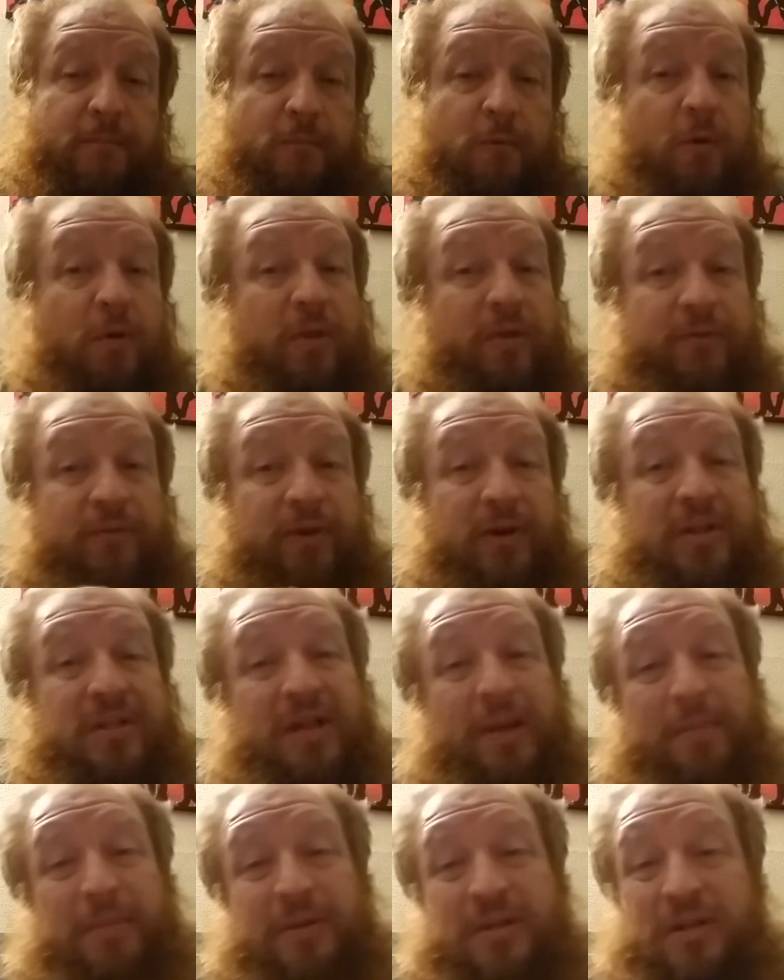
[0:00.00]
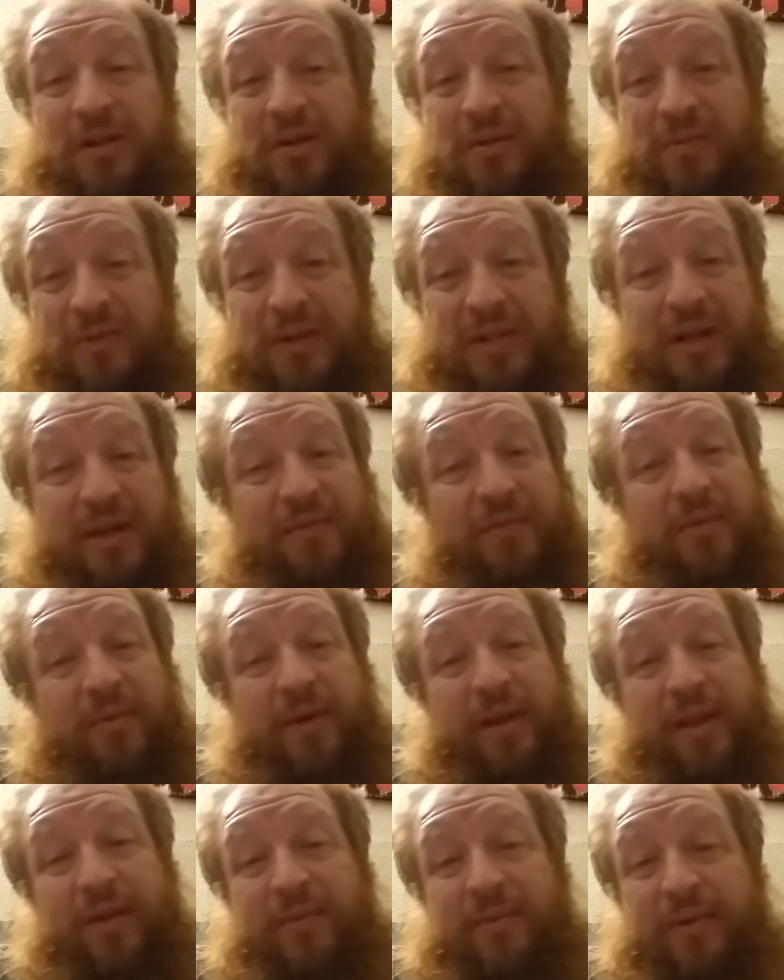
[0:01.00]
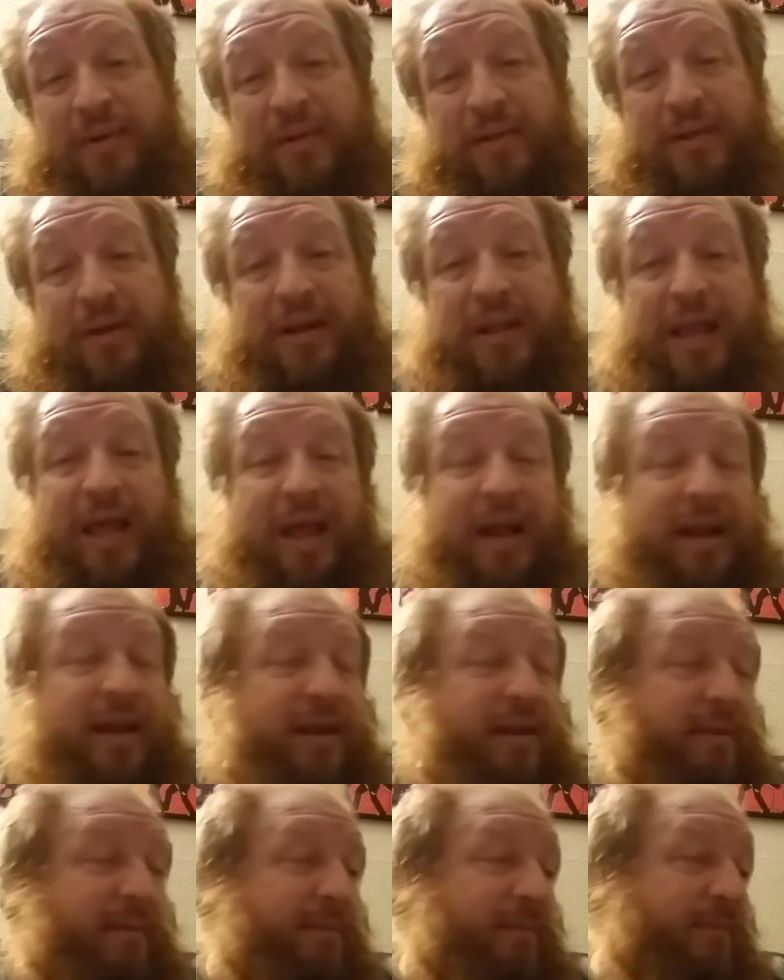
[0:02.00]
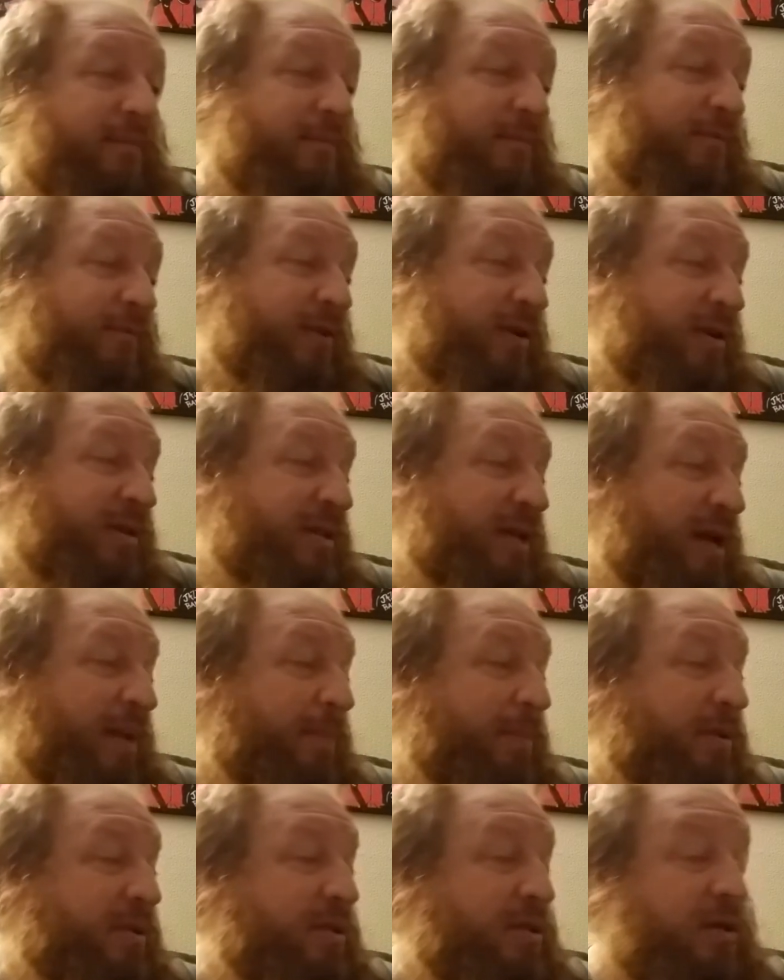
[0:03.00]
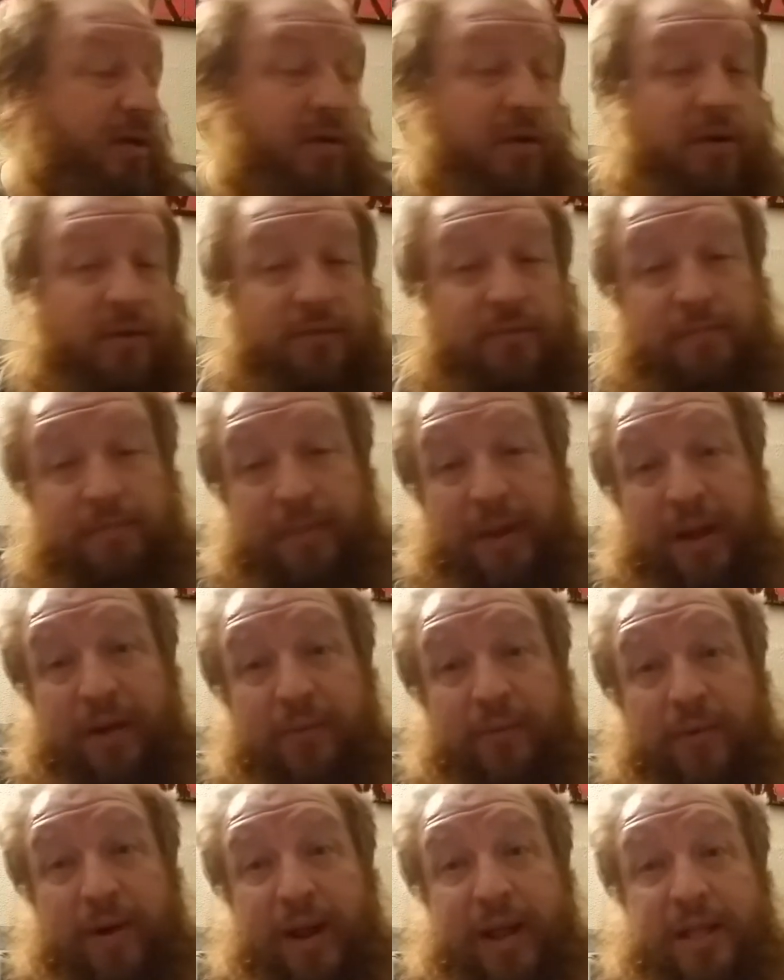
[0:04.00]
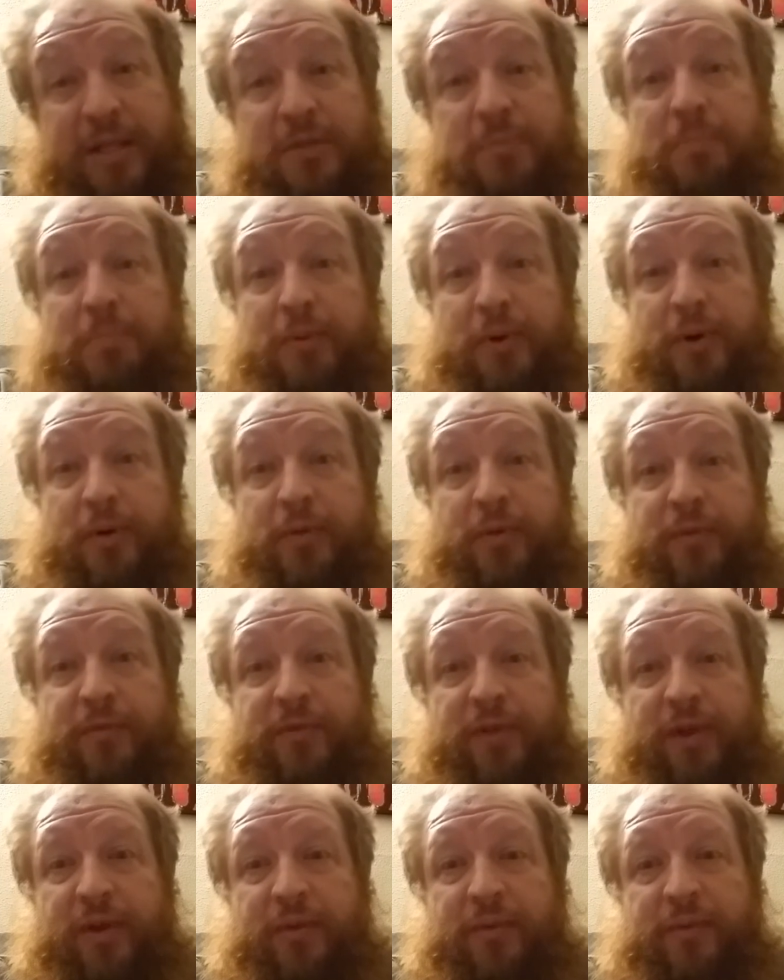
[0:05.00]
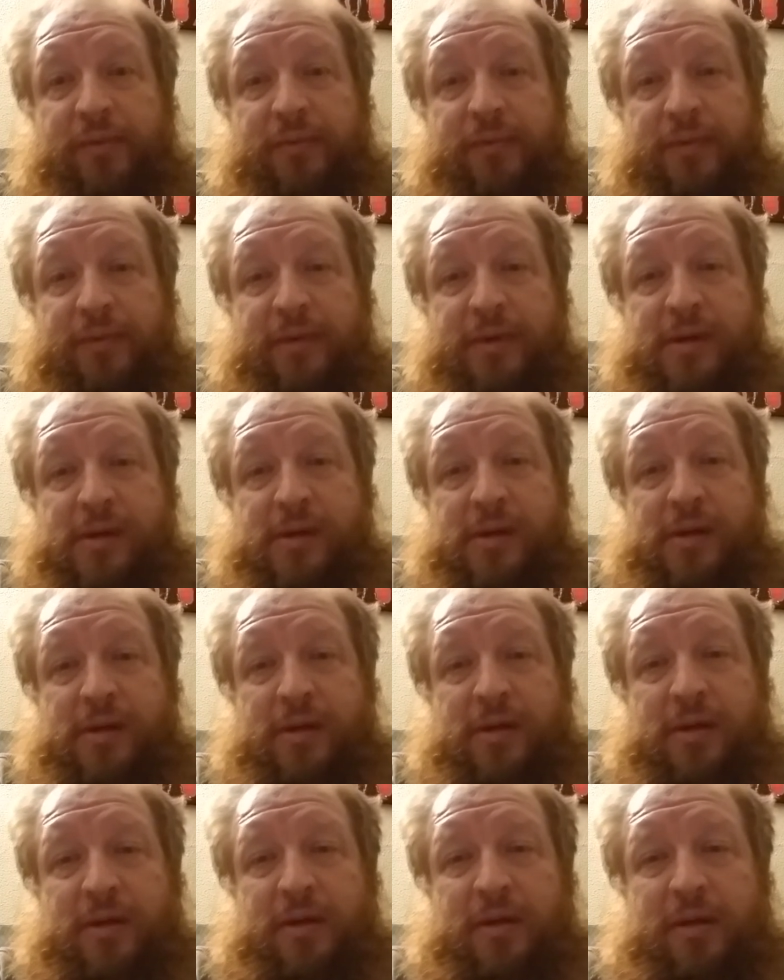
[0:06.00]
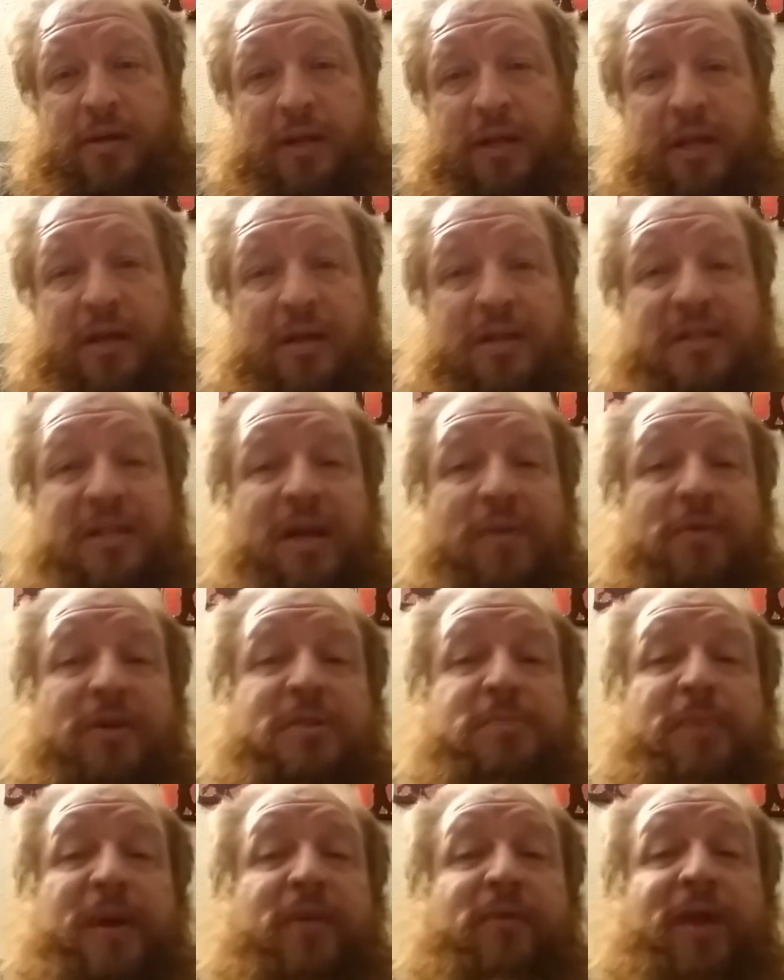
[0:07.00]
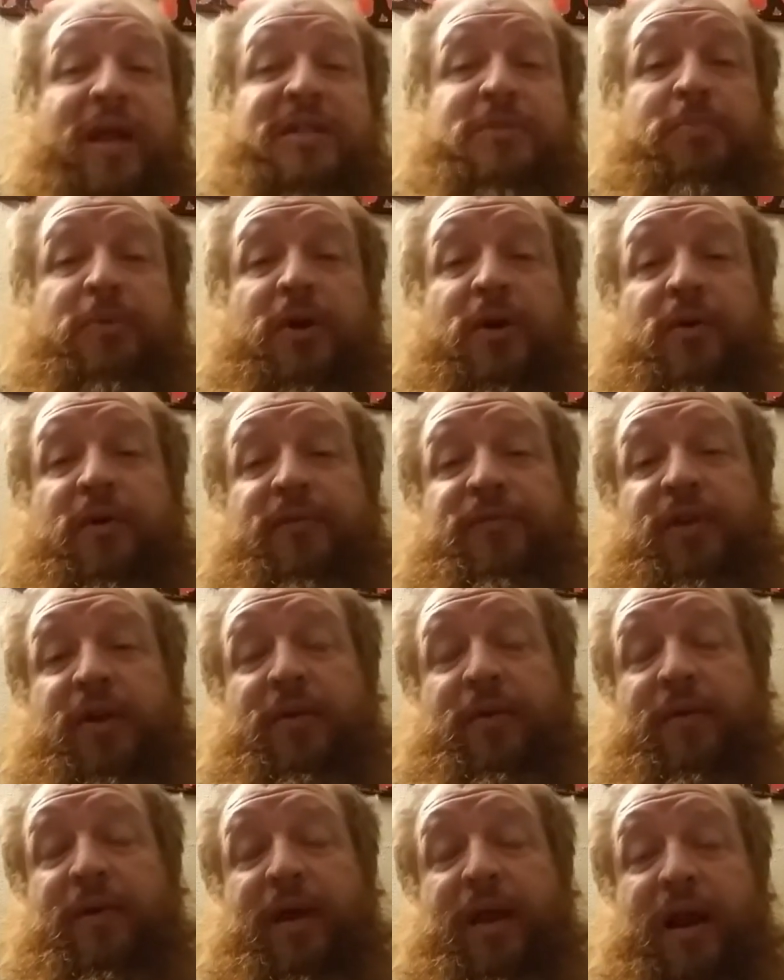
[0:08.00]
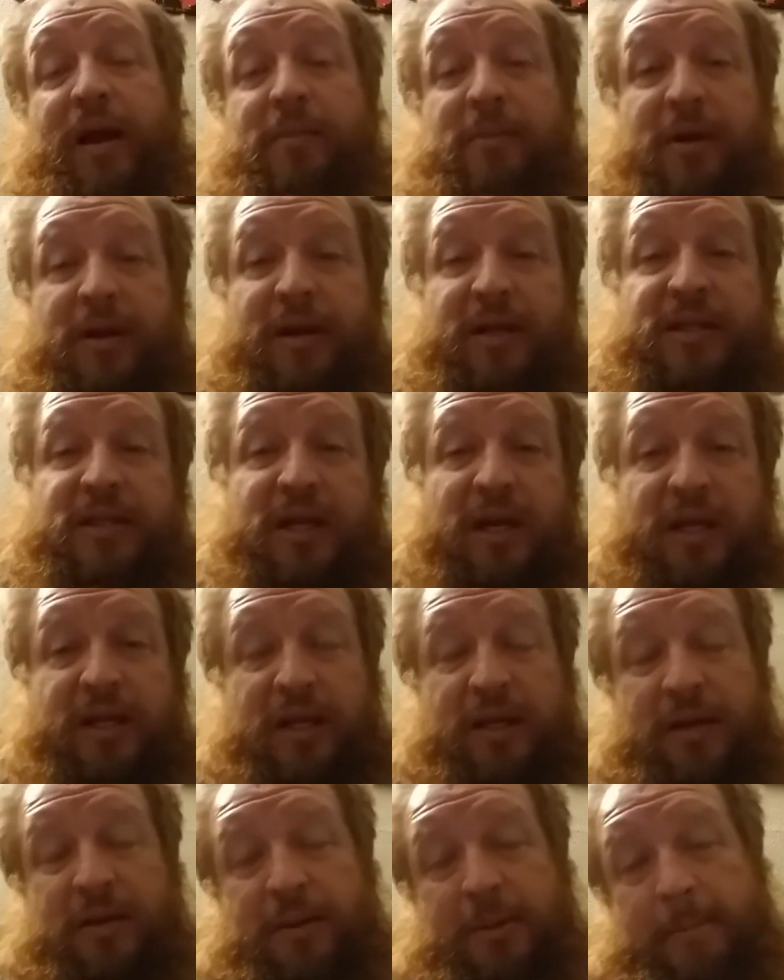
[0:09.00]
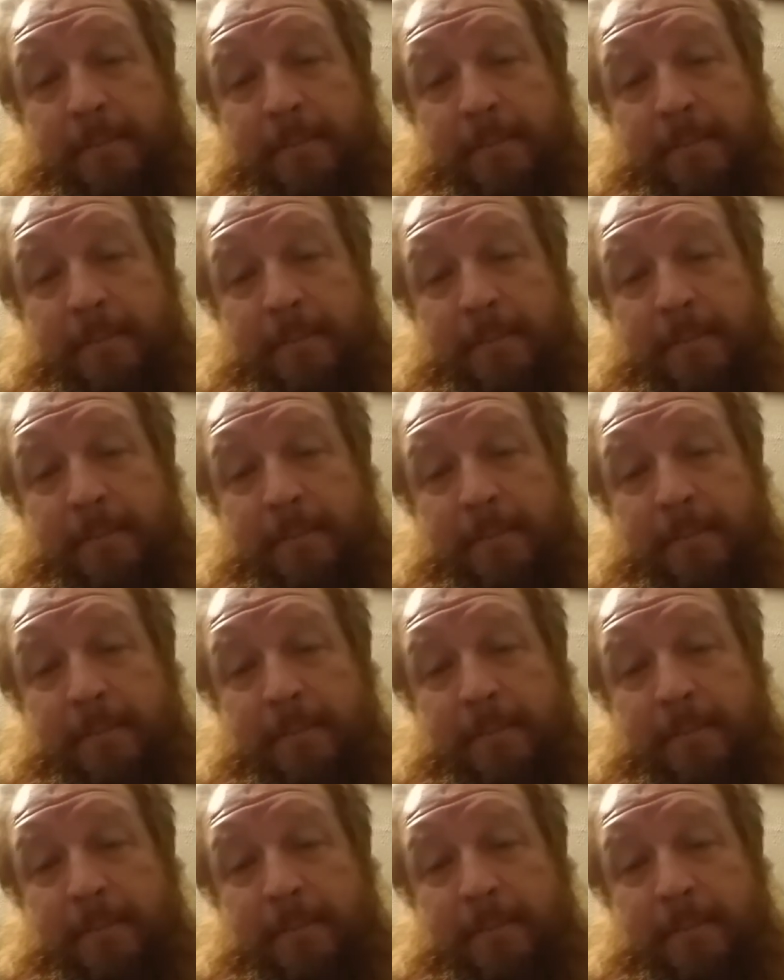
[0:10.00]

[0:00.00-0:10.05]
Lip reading: or the first episode, whichever way you want to look at it. First episode of Big Red's Brew Review. Now you're going to say, what's Big Red's Brew Review? And I'm going to tell you,